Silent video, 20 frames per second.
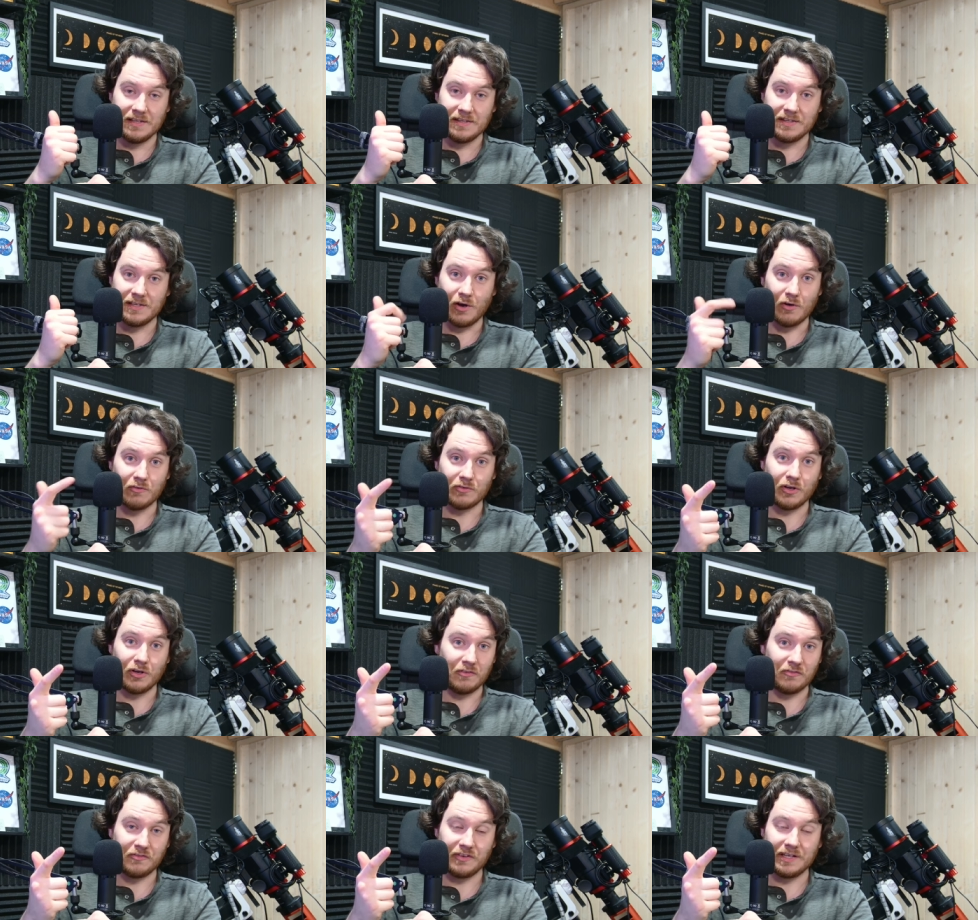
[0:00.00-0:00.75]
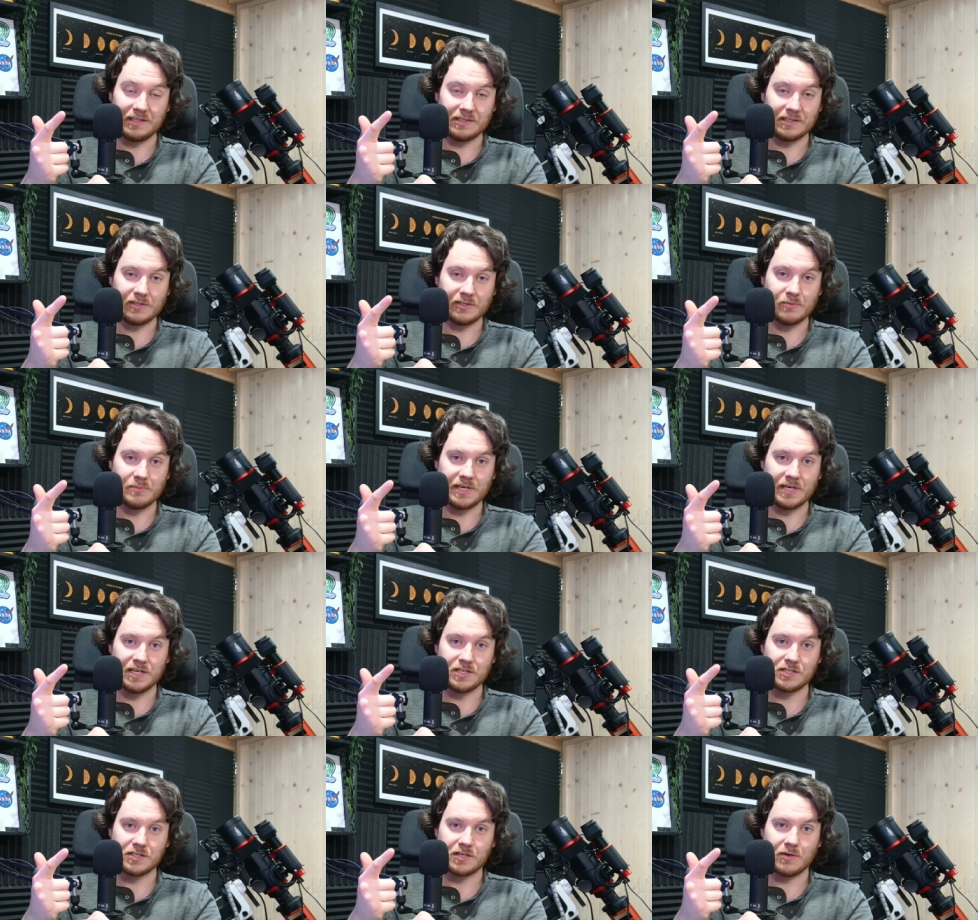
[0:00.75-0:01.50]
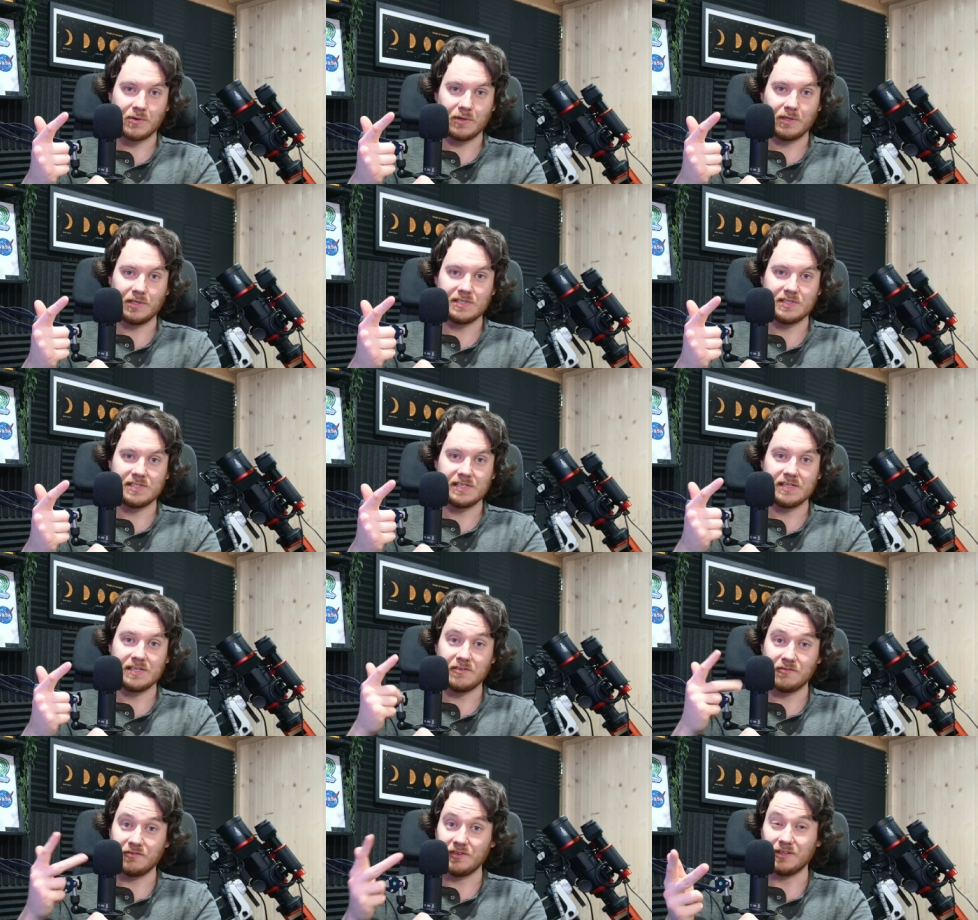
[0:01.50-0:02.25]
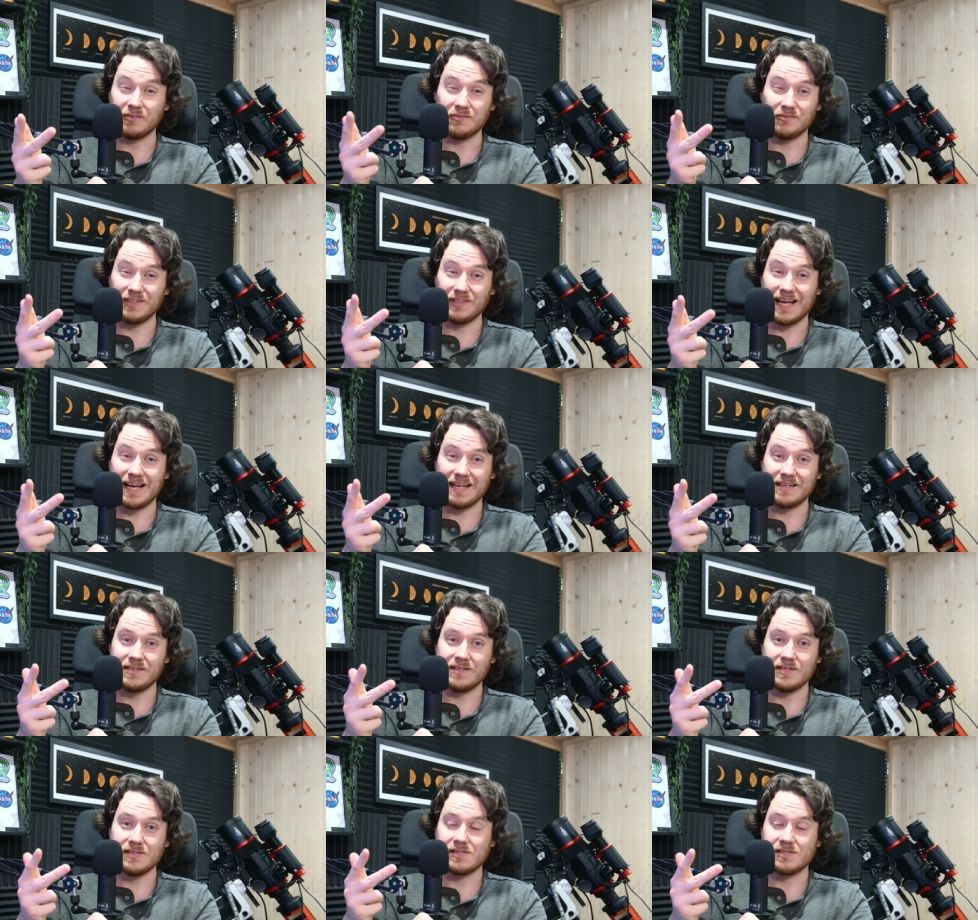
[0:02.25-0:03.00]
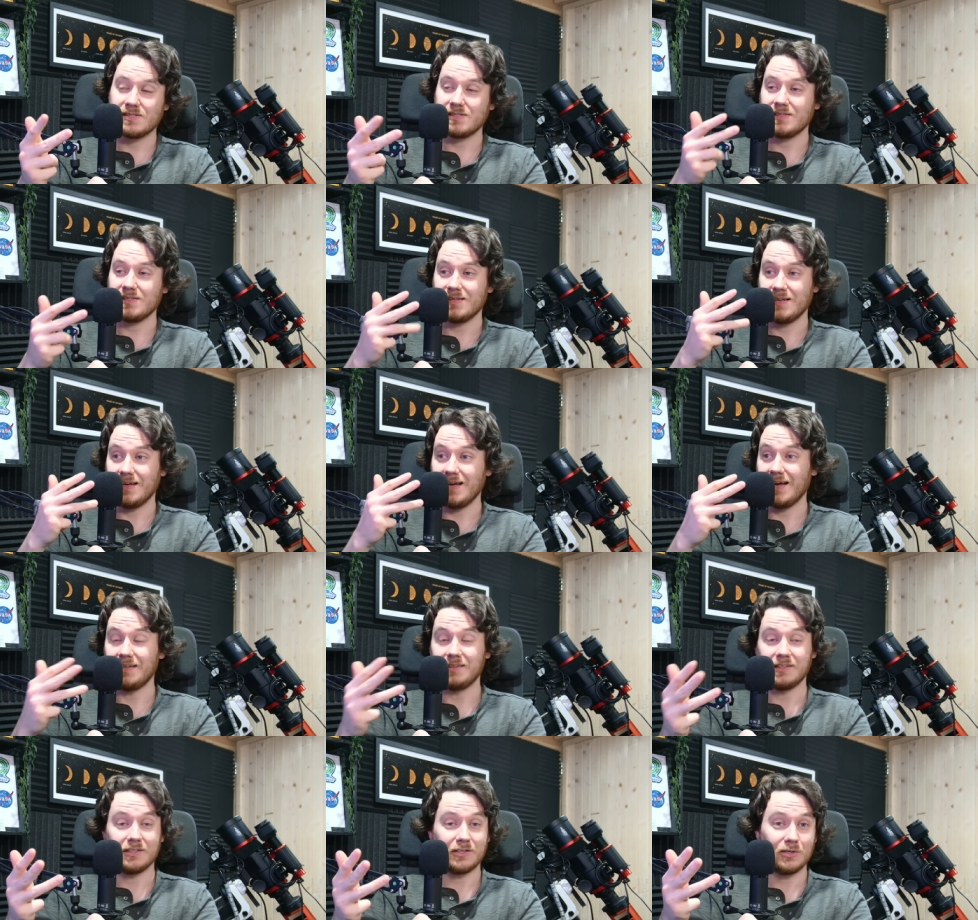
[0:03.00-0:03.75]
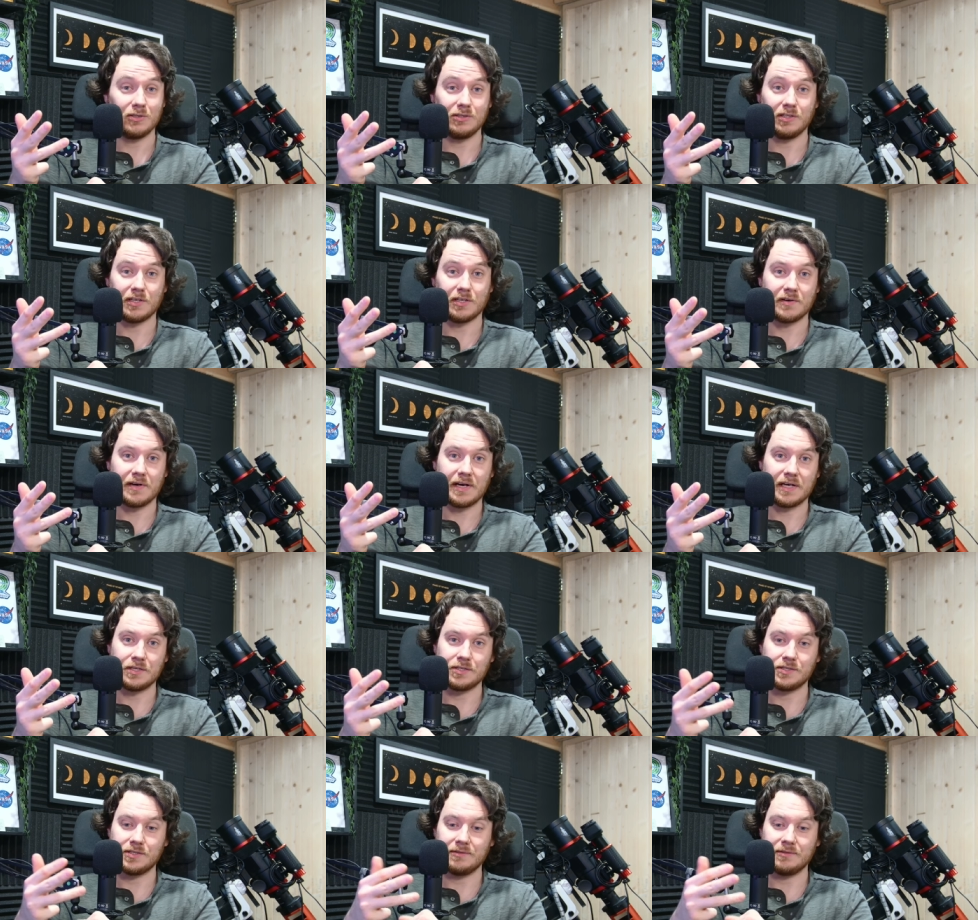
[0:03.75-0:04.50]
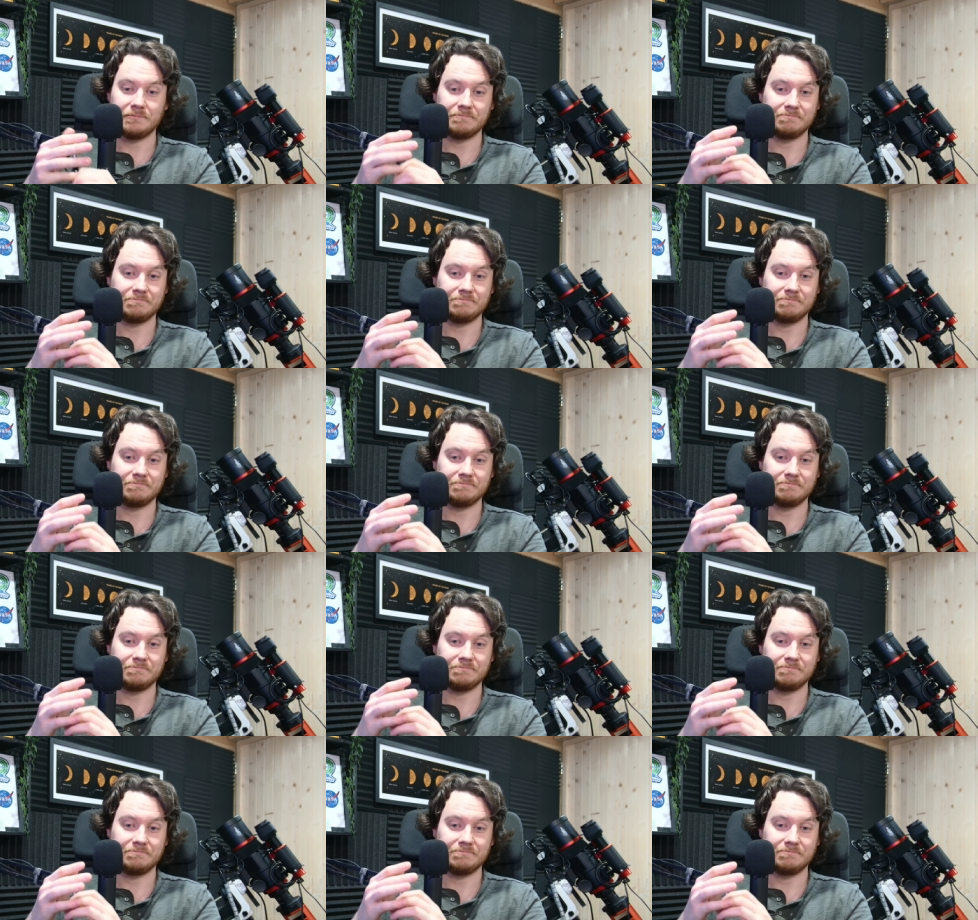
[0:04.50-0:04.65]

the overall field illumination quality, the field flatness, and the colour correction.